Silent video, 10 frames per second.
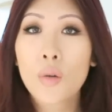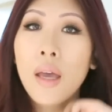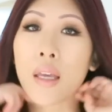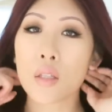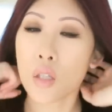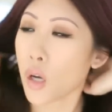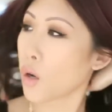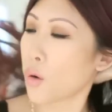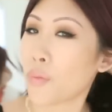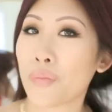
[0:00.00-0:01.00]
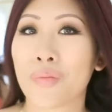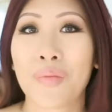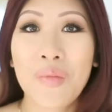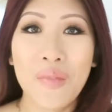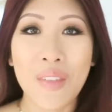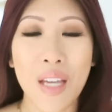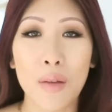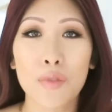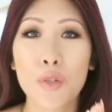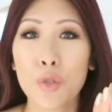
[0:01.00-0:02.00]
okay, so
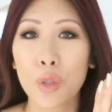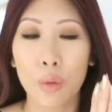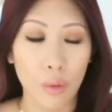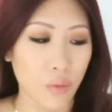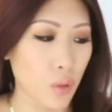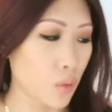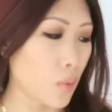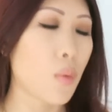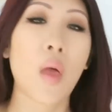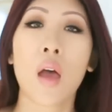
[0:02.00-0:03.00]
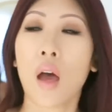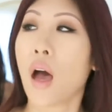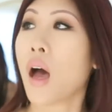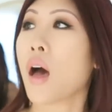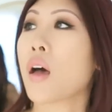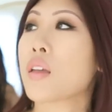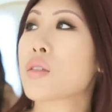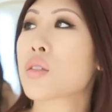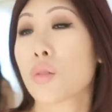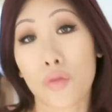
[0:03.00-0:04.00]
time for a jewelry review. Uh,
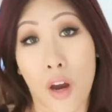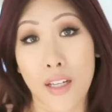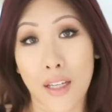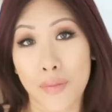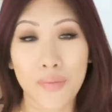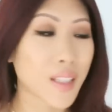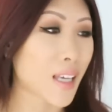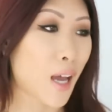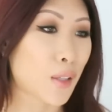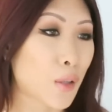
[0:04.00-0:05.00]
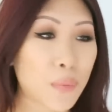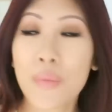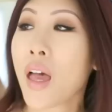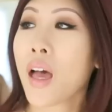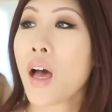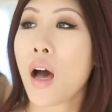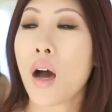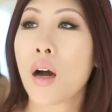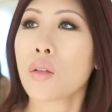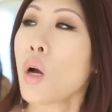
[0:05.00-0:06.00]
it's Friday, yeah, I know.
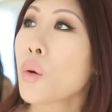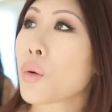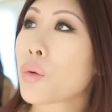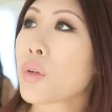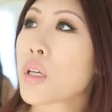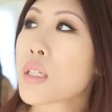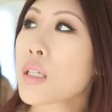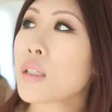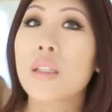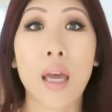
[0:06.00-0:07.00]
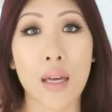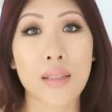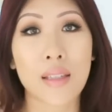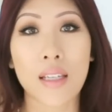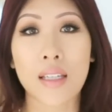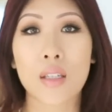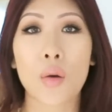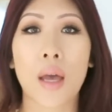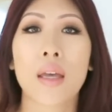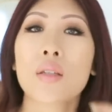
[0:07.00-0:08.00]
Uh, no, is it? Yes, it is.
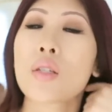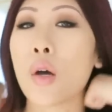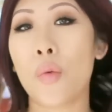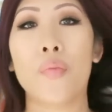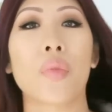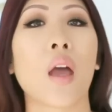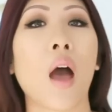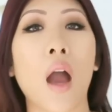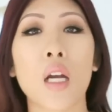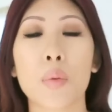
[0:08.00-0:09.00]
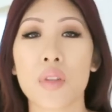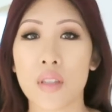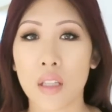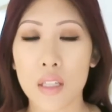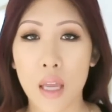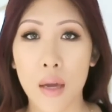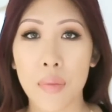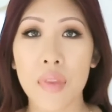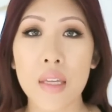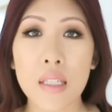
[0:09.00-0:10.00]
Okay, so I already put this necklace
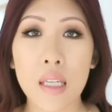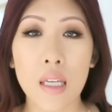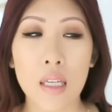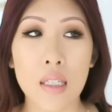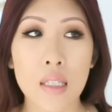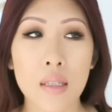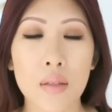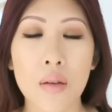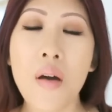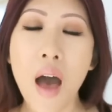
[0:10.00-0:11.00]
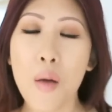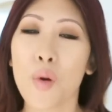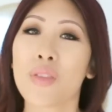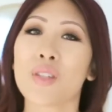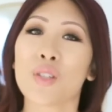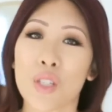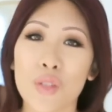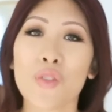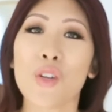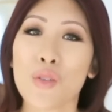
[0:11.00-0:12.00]
on. This is, I wore this
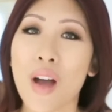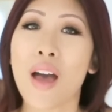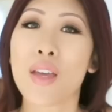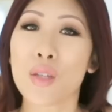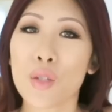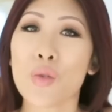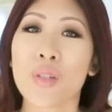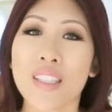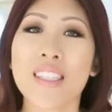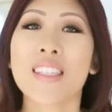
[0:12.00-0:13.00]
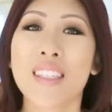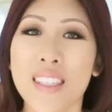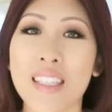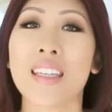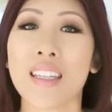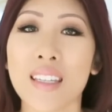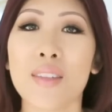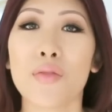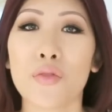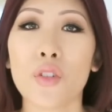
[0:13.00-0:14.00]
just for you guys. You could see
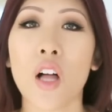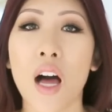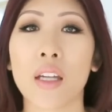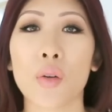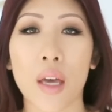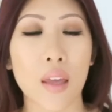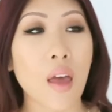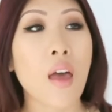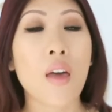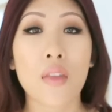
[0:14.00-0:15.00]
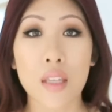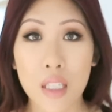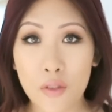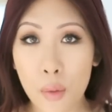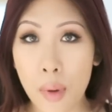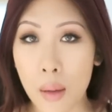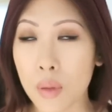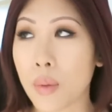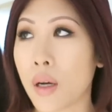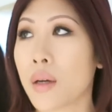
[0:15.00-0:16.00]
full on. Okay, this is from
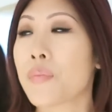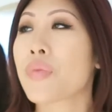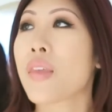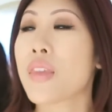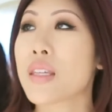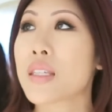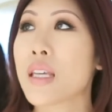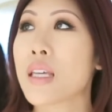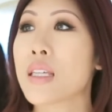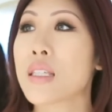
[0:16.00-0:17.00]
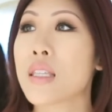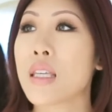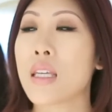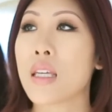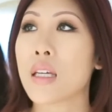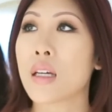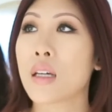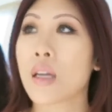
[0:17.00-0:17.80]
BaubleBar. This is the